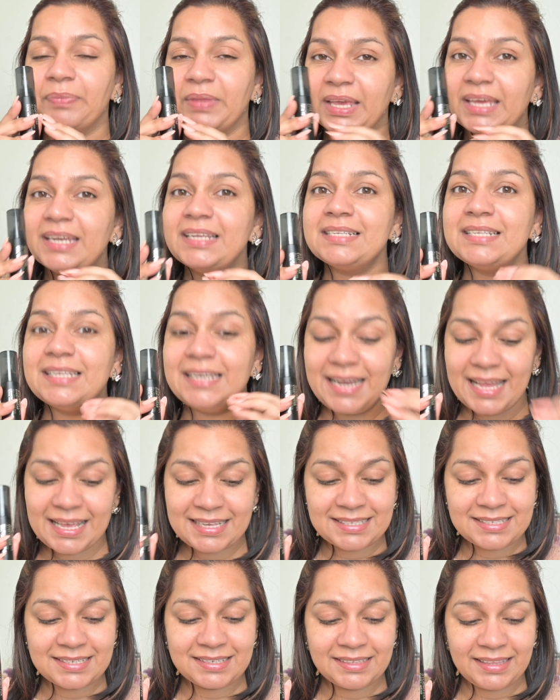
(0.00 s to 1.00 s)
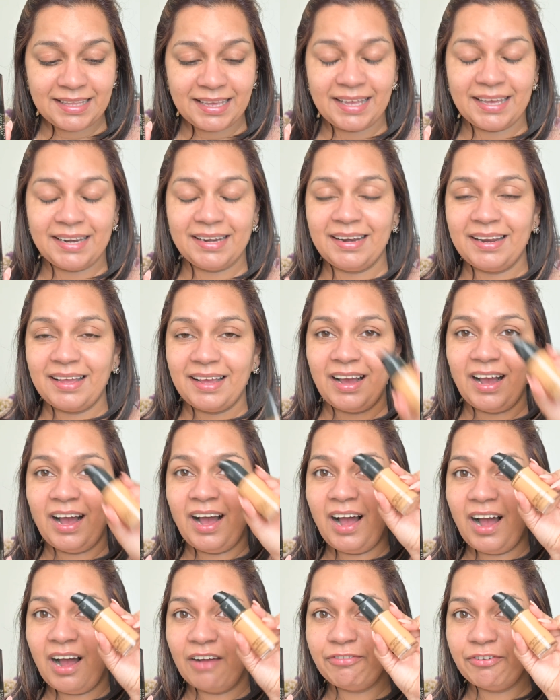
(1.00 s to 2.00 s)
lesser than
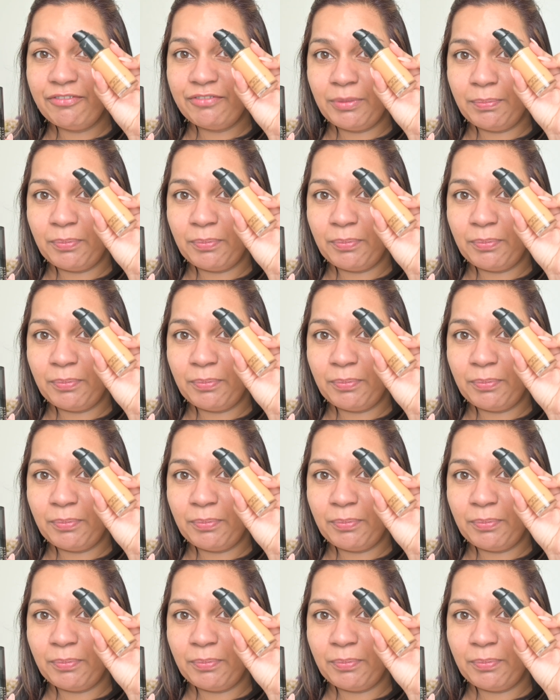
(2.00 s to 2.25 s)
half of the